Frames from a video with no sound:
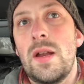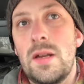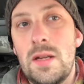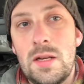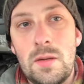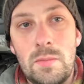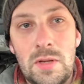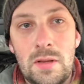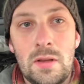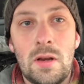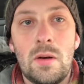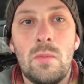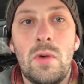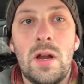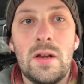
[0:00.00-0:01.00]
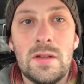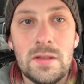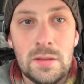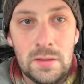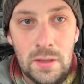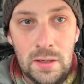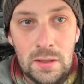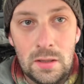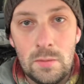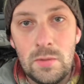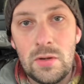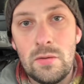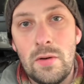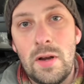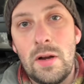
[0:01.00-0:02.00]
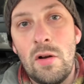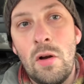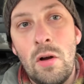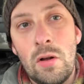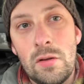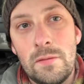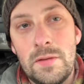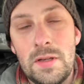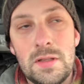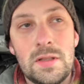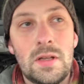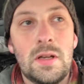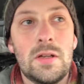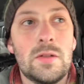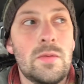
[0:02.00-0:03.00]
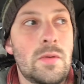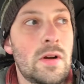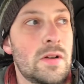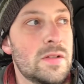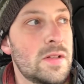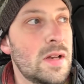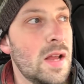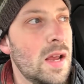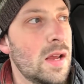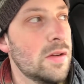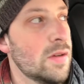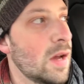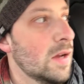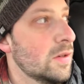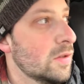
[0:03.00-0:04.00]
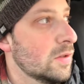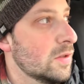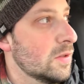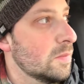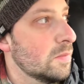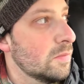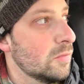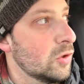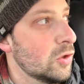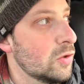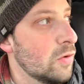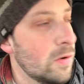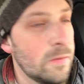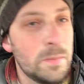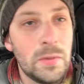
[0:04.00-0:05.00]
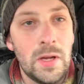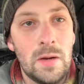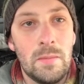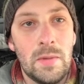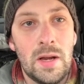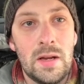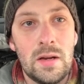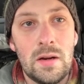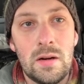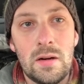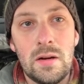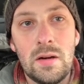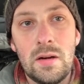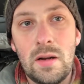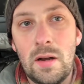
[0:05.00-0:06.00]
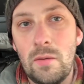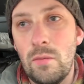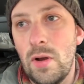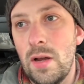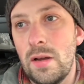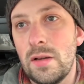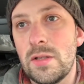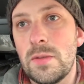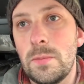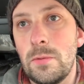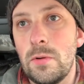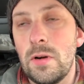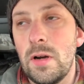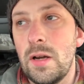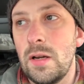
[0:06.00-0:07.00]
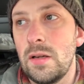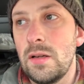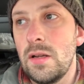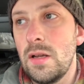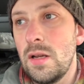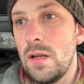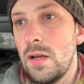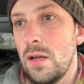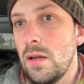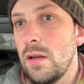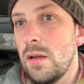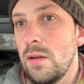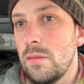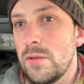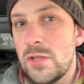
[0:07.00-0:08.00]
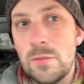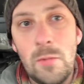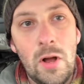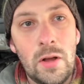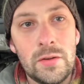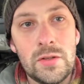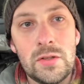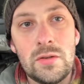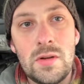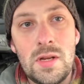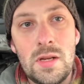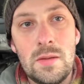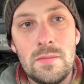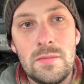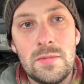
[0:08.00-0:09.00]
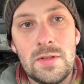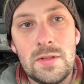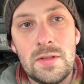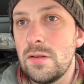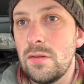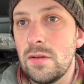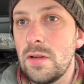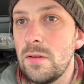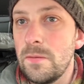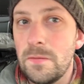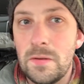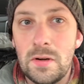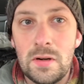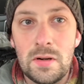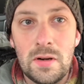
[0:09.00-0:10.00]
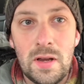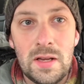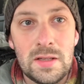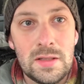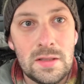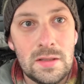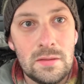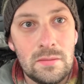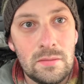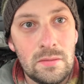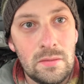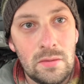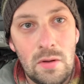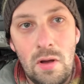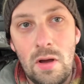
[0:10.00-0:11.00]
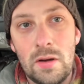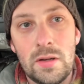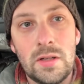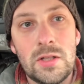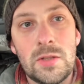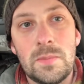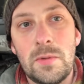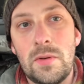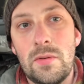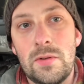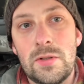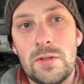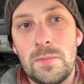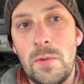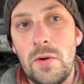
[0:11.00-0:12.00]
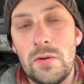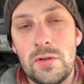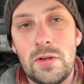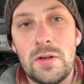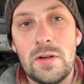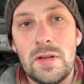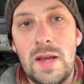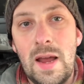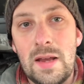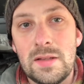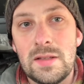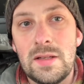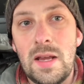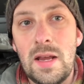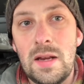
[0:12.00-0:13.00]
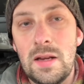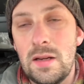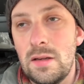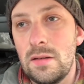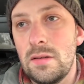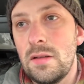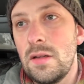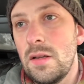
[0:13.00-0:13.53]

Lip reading: I need to be there, when is the light going to be right, all of these things. Whereas today I just sort of played it by ear. I went exploring small streams, looking for nice long exposure, cascading,